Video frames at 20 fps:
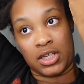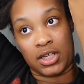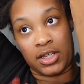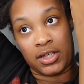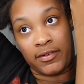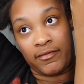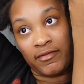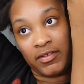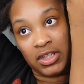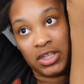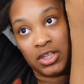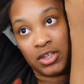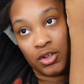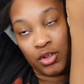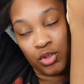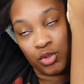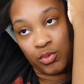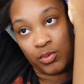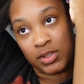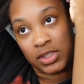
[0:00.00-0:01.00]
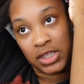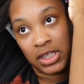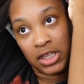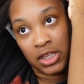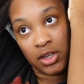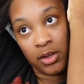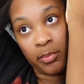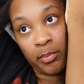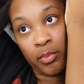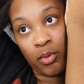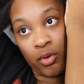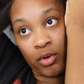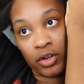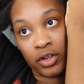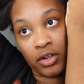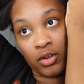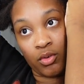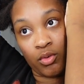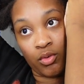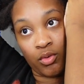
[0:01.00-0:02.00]
uh, videos wasn't
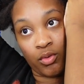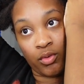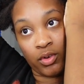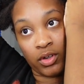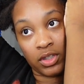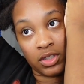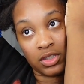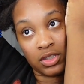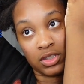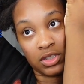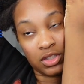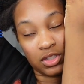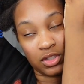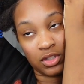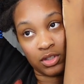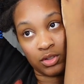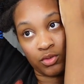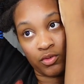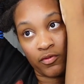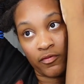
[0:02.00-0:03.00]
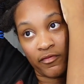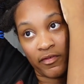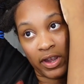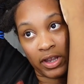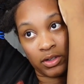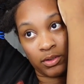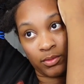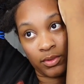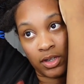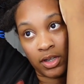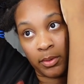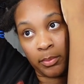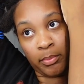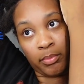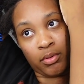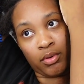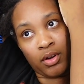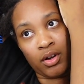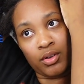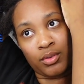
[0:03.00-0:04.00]
imported on to Final Cut
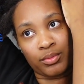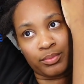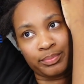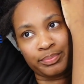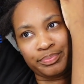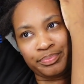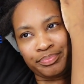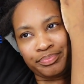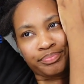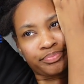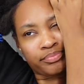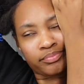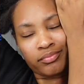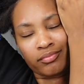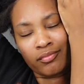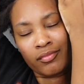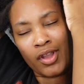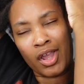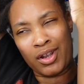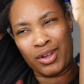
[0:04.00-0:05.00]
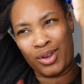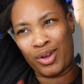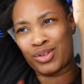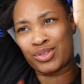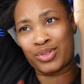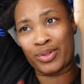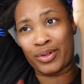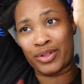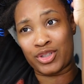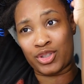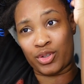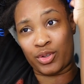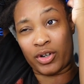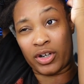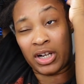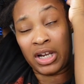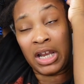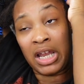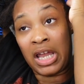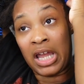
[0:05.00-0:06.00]
Pro. Long story
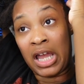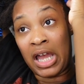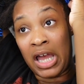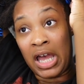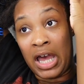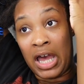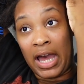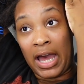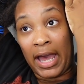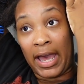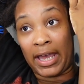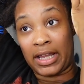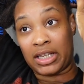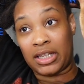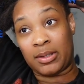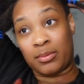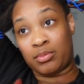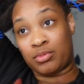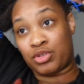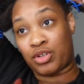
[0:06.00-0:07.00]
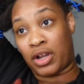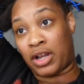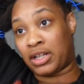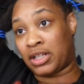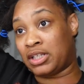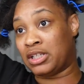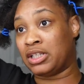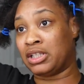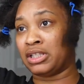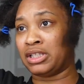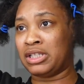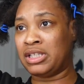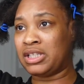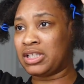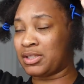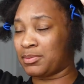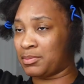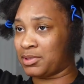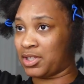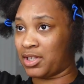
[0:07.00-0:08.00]
short, I ended up trying to delete
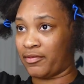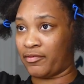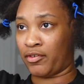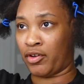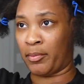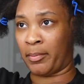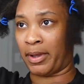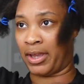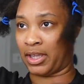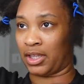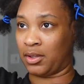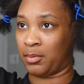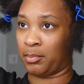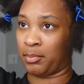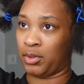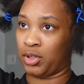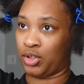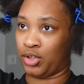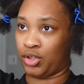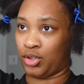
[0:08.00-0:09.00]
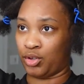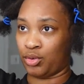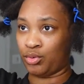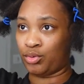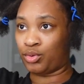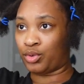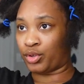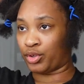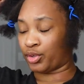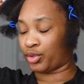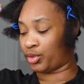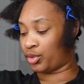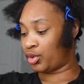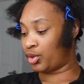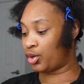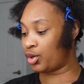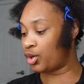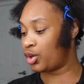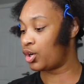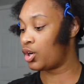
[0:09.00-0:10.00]
some stuff on my computer
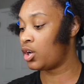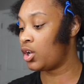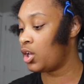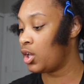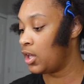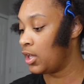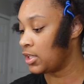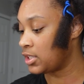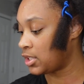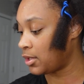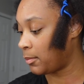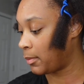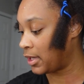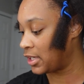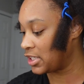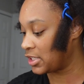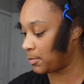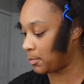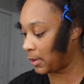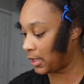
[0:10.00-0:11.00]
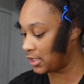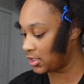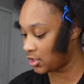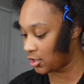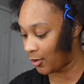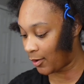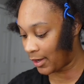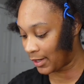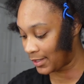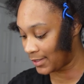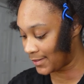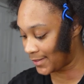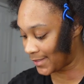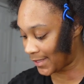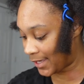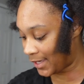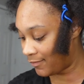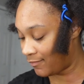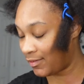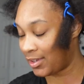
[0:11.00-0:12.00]
to make space so I could
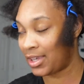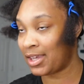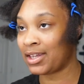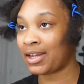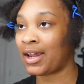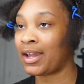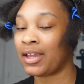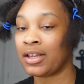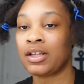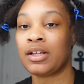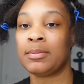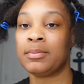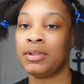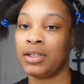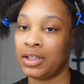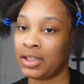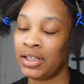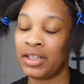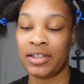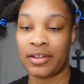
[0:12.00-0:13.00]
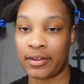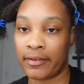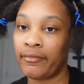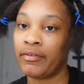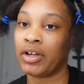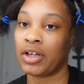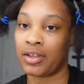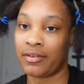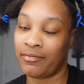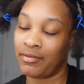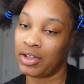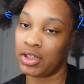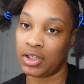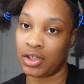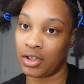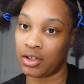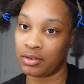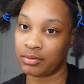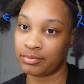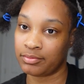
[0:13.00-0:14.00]
save it, and I ended up deleting the fucking
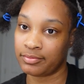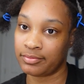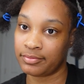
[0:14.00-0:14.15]
video.